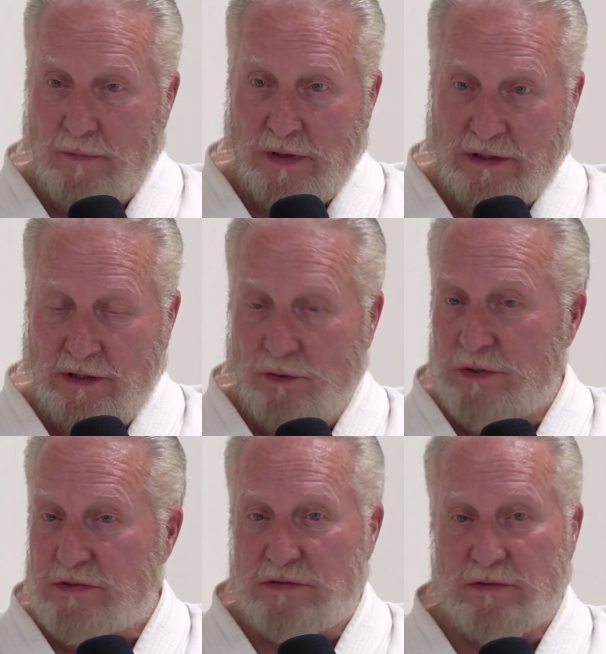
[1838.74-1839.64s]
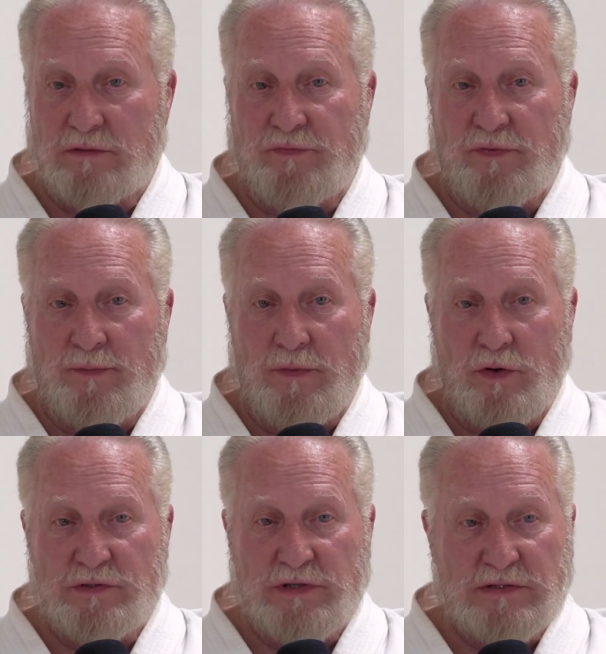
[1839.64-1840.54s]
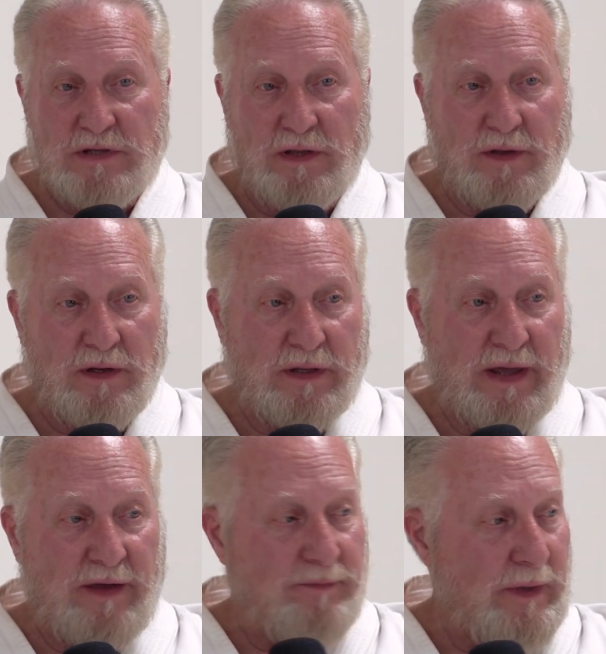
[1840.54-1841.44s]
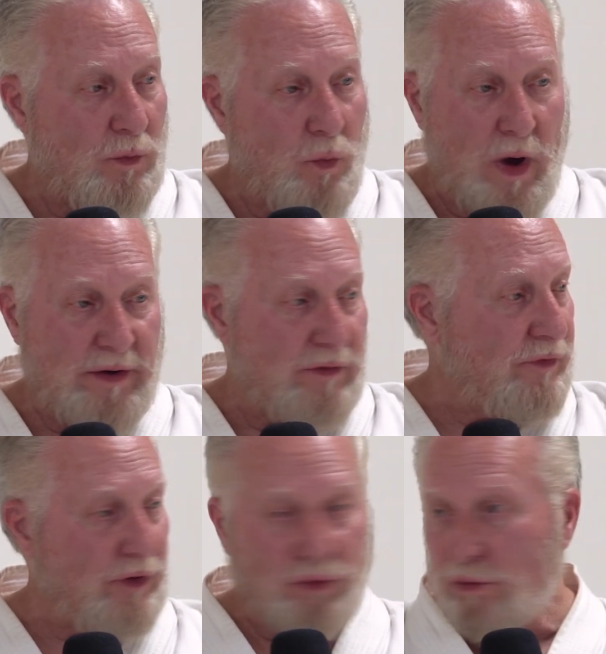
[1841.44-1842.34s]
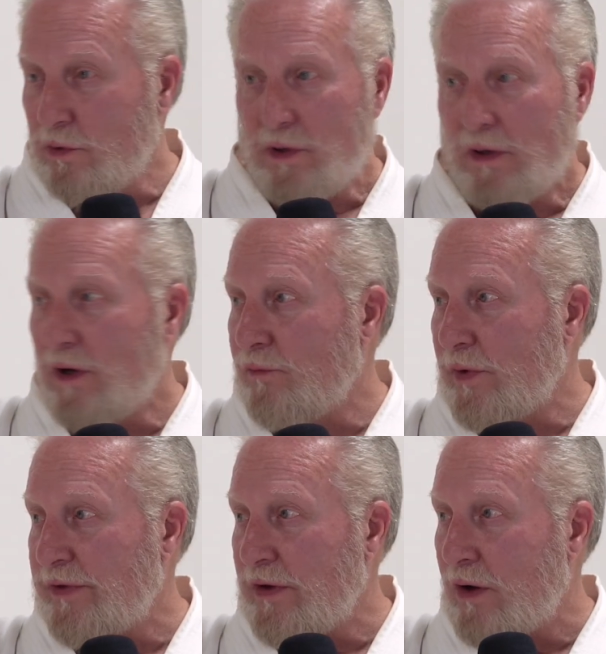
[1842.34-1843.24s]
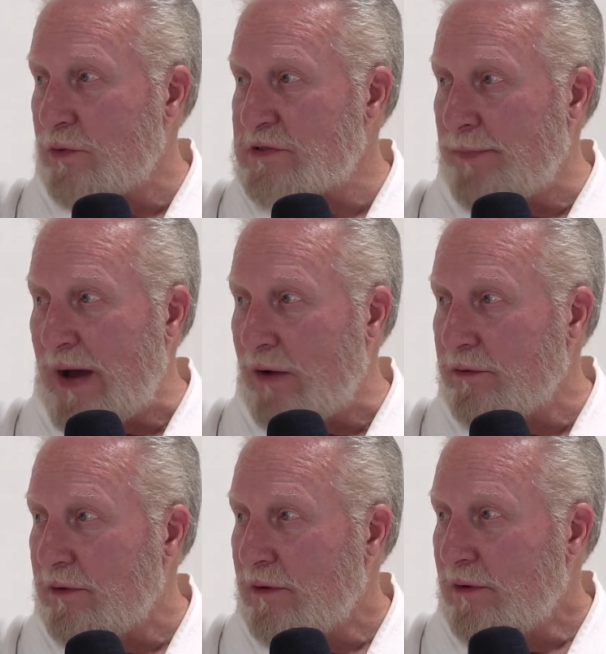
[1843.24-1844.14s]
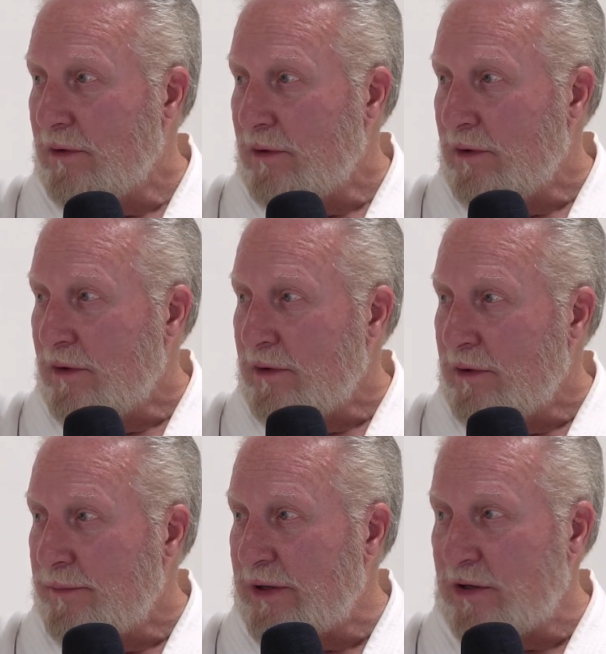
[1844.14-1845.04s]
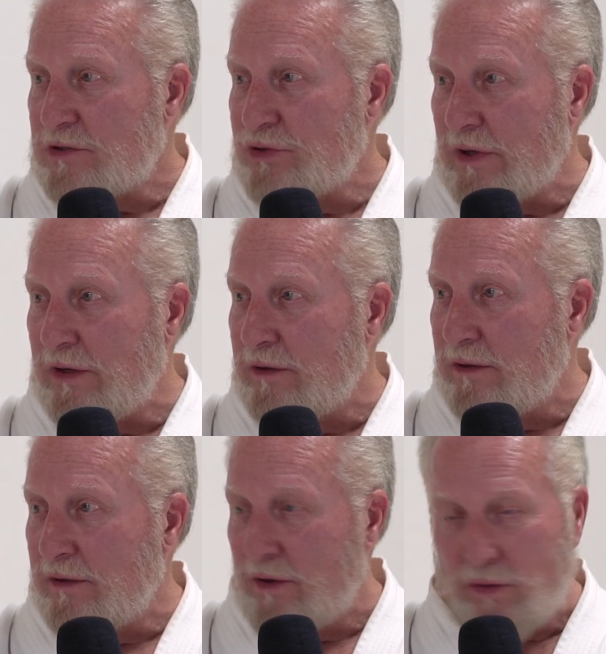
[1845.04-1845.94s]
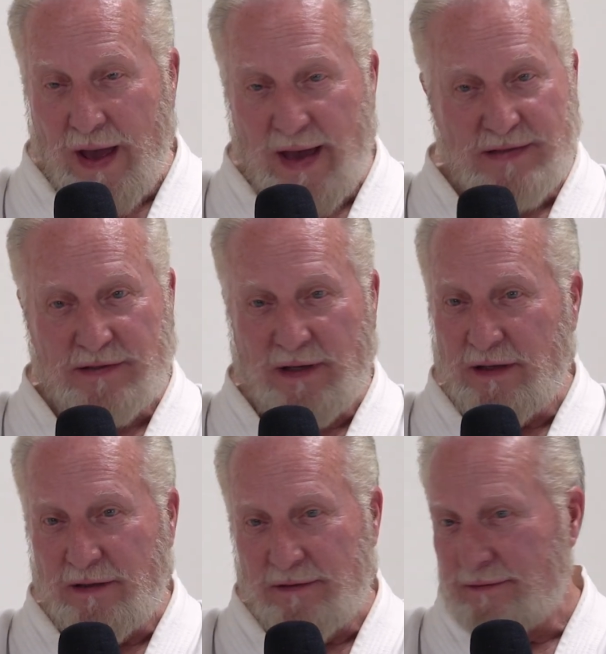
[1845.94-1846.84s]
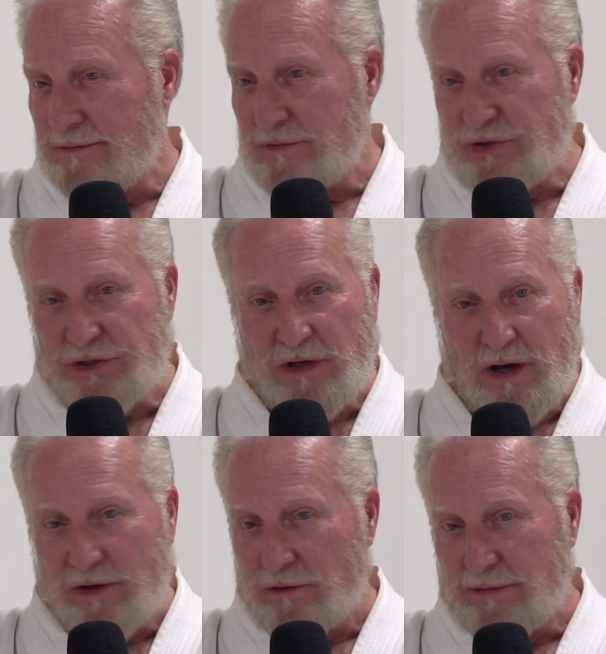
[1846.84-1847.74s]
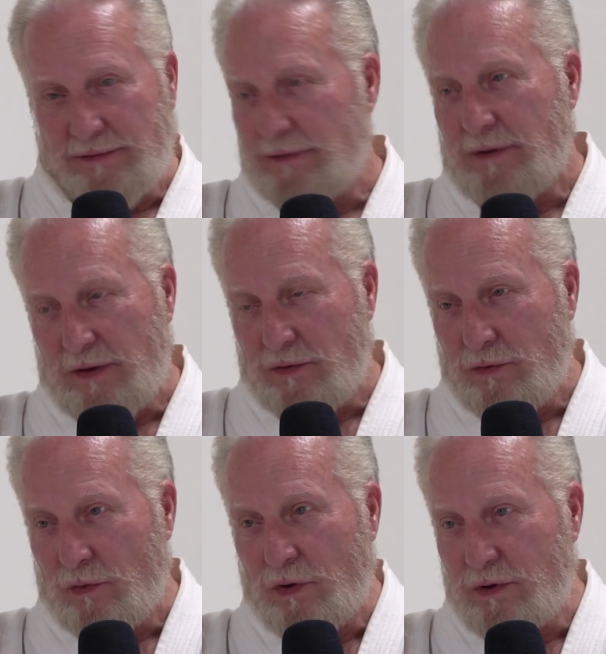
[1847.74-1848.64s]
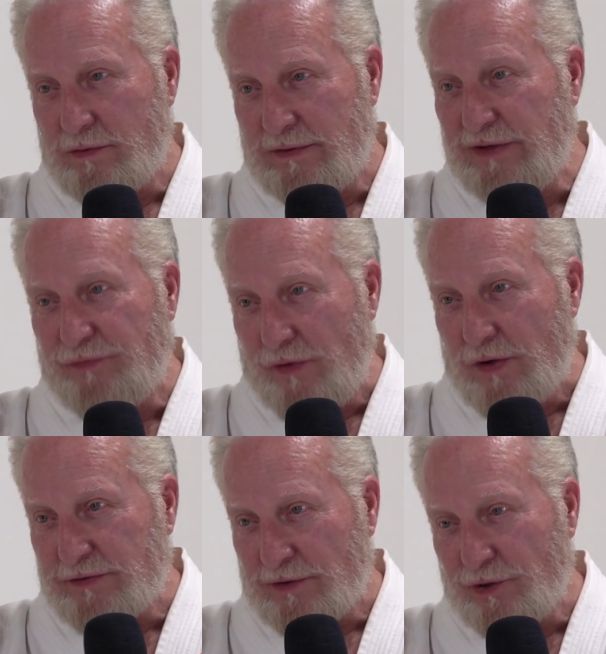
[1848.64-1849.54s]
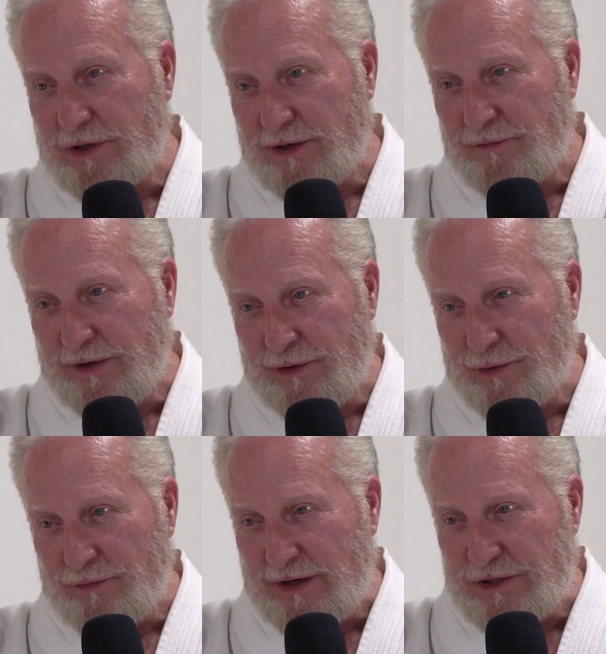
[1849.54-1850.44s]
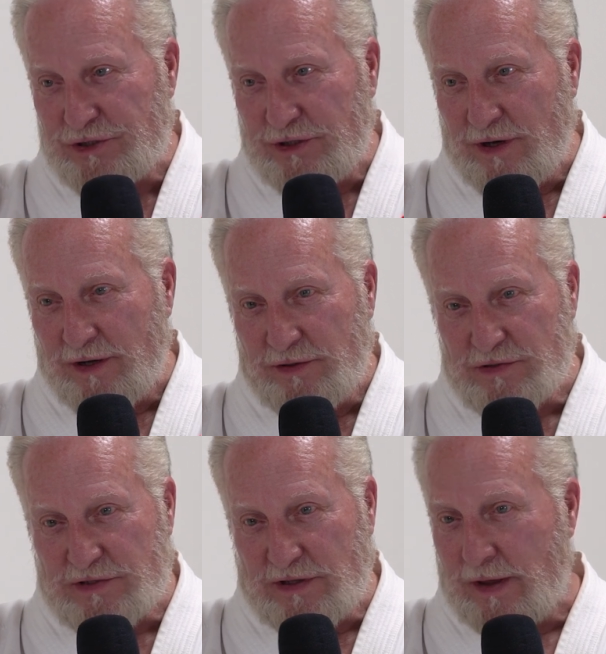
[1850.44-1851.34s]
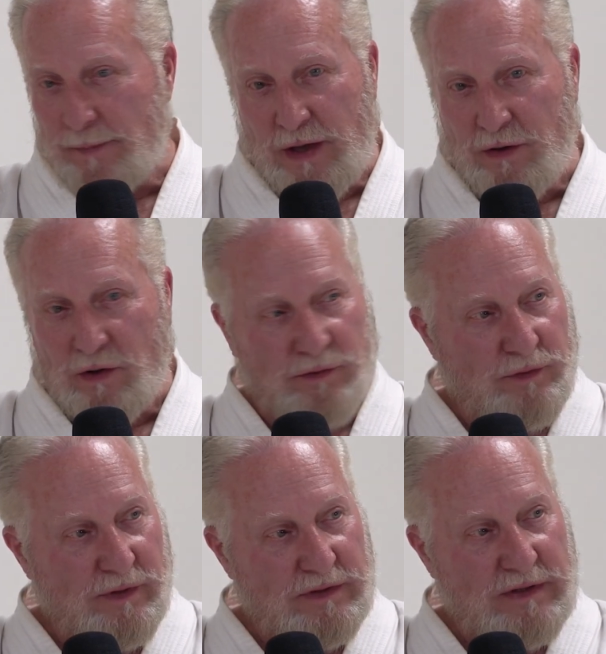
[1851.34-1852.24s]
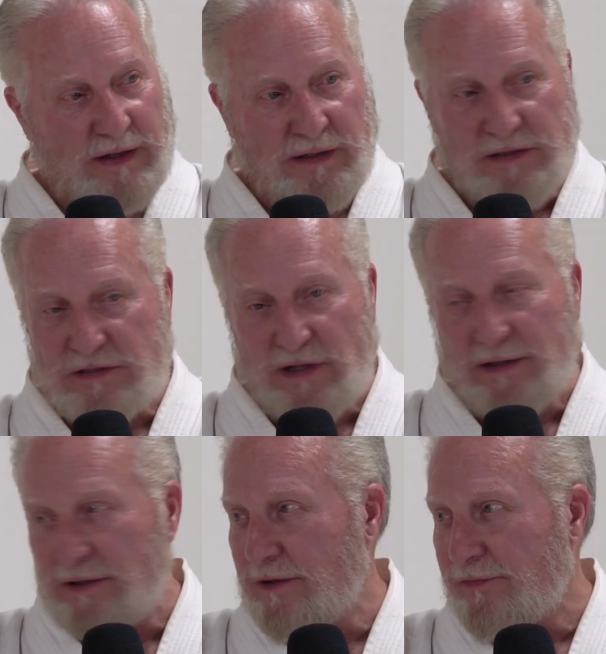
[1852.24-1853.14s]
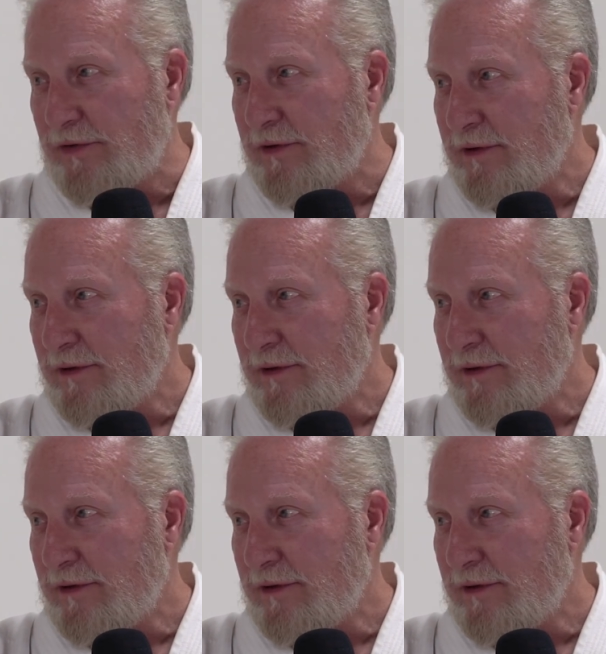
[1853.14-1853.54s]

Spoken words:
Aikidoists from O Sensei, that it gave me a wider view of what the art was about, because you can, ask any Shihan or default to look at a video of any Shihan, and you'll see they may all do the technique slightly different.